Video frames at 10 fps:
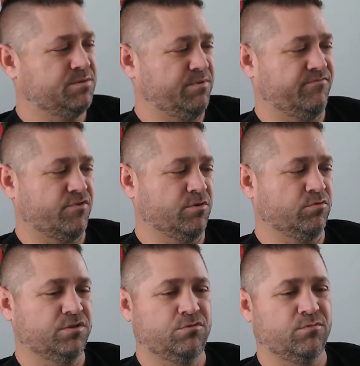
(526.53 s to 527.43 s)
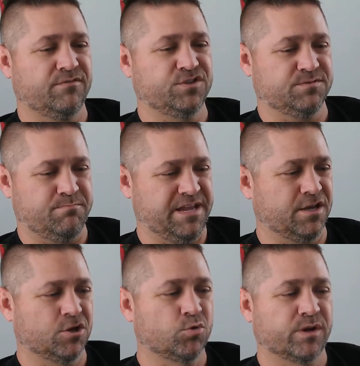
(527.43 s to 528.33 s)
to be frank with you, of just
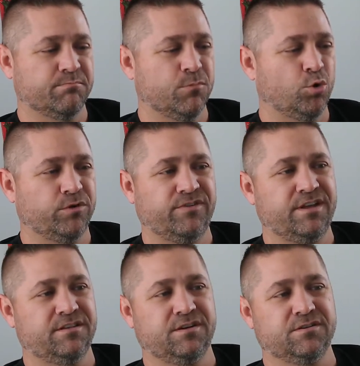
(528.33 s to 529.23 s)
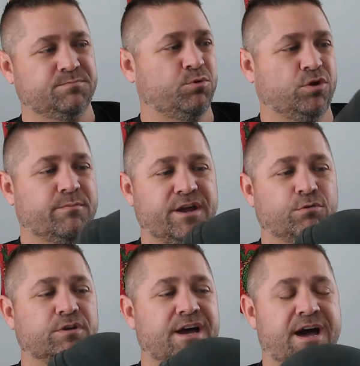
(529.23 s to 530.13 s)
making a quick mold of it and then just pulling my
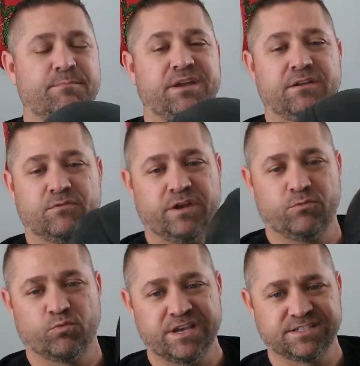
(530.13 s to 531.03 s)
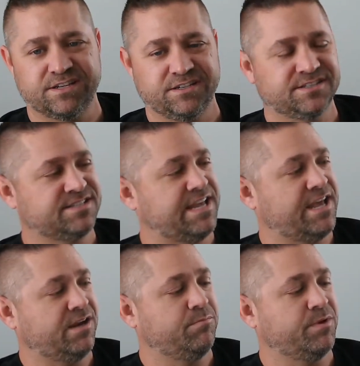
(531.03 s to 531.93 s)
own copy in resin
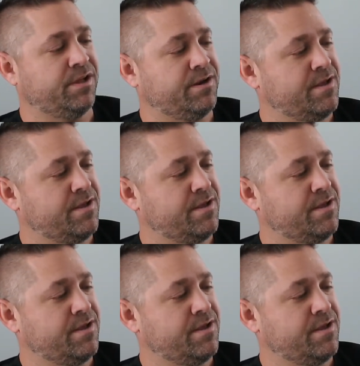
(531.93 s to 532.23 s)
instead. But